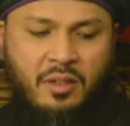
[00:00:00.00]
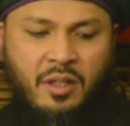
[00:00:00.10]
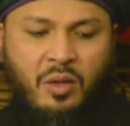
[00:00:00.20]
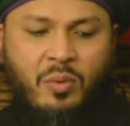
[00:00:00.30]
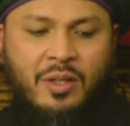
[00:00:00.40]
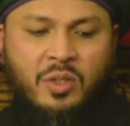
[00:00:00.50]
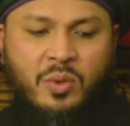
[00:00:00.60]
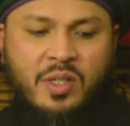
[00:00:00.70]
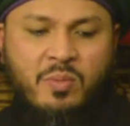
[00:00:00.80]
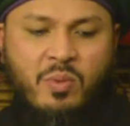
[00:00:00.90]
he went to
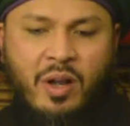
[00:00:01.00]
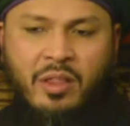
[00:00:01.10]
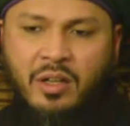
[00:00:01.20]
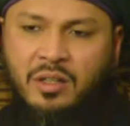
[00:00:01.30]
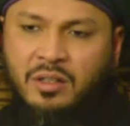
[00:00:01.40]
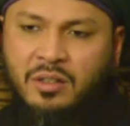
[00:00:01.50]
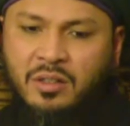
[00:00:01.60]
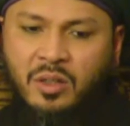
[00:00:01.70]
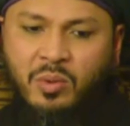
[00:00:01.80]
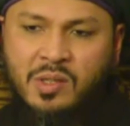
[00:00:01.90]
his brother
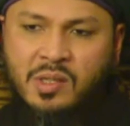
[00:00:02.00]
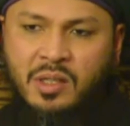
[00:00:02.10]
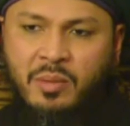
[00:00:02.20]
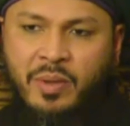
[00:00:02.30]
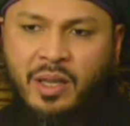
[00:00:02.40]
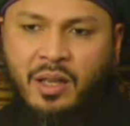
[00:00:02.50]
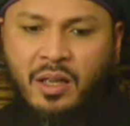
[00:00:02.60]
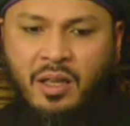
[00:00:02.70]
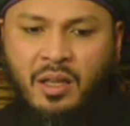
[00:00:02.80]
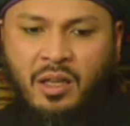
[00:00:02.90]
who was sleeping.
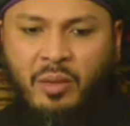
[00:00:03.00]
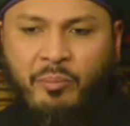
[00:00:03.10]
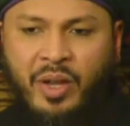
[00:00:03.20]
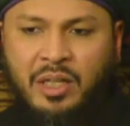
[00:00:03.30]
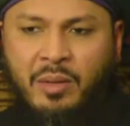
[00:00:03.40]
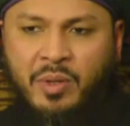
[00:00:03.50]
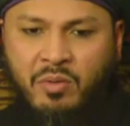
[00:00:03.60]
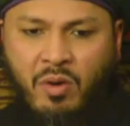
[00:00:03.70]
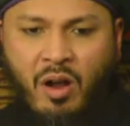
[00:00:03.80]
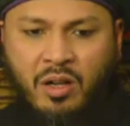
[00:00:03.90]
He picked up a
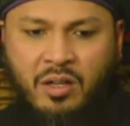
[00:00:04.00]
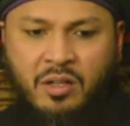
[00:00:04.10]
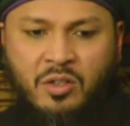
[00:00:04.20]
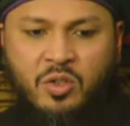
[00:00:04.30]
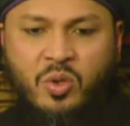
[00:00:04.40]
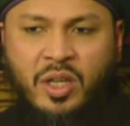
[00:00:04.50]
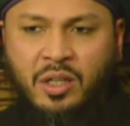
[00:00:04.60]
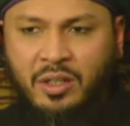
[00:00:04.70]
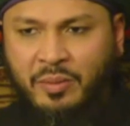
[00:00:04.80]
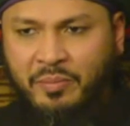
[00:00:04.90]
rock to
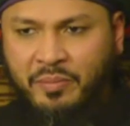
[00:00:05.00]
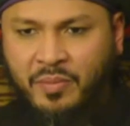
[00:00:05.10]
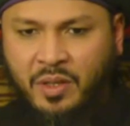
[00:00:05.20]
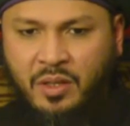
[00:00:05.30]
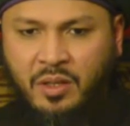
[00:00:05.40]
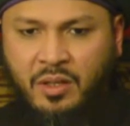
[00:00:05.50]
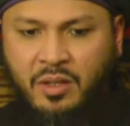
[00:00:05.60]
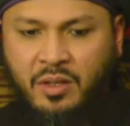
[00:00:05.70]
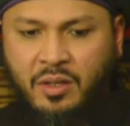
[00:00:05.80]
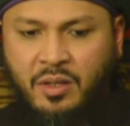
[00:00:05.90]
kill him.
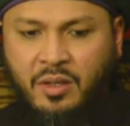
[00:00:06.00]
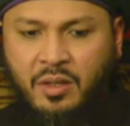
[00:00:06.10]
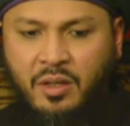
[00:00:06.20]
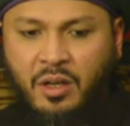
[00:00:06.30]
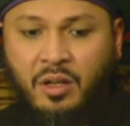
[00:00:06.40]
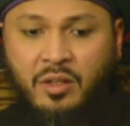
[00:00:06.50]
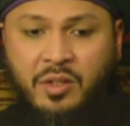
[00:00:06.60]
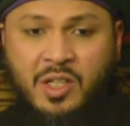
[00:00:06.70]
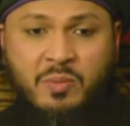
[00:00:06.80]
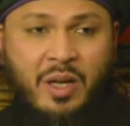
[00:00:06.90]
Although
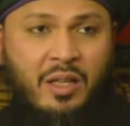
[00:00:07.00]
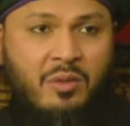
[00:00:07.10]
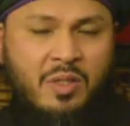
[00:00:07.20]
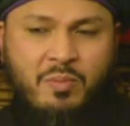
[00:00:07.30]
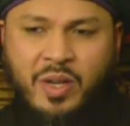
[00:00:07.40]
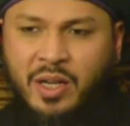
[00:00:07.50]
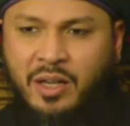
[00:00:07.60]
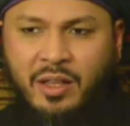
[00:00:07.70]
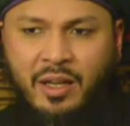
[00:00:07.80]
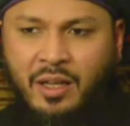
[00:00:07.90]
his brother was bigger
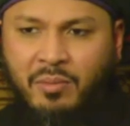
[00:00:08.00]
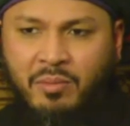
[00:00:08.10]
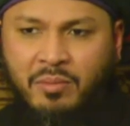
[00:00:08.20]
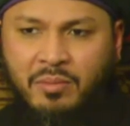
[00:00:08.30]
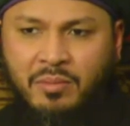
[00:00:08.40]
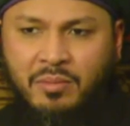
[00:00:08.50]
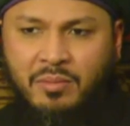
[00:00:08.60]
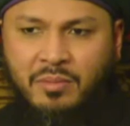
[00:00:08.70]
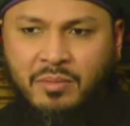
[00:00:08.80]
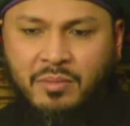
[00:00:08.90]
than him
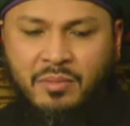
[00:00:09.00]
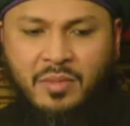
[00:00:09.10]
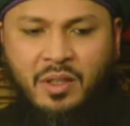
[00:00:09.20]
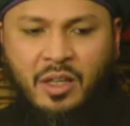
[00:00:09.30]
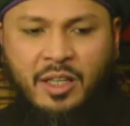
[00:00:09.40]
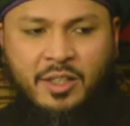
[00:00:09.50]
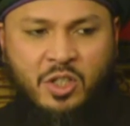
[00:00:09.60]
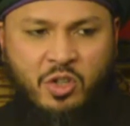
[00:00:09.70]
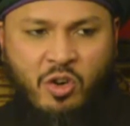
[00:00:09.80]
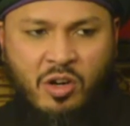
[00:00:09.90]
and
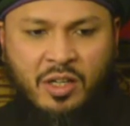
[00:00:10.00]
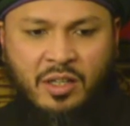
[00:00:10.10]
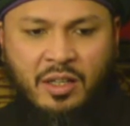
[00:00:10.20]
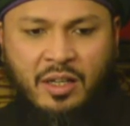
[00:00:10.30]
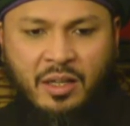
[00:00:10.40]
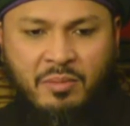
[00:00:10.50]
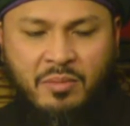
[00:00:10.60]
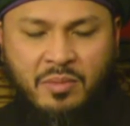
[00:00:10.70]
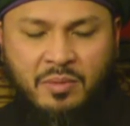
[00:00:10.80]
stronger than him,